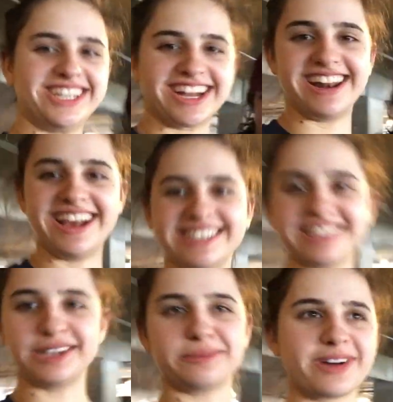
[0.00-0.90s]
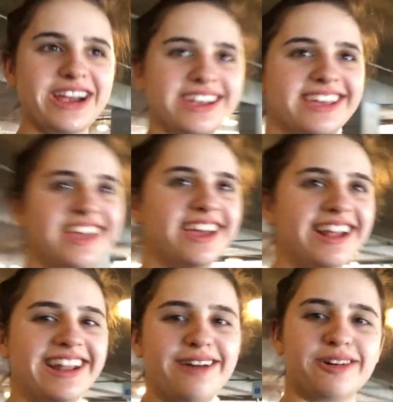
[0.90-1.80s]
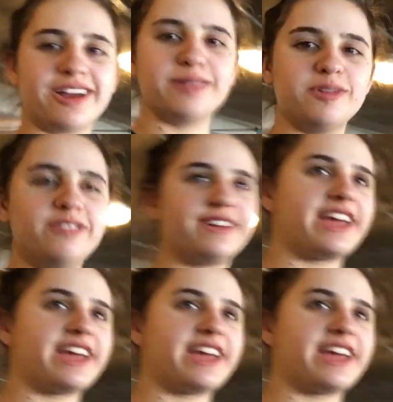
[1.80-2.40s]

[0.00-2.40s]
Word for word: took a nice little break and now we're on the move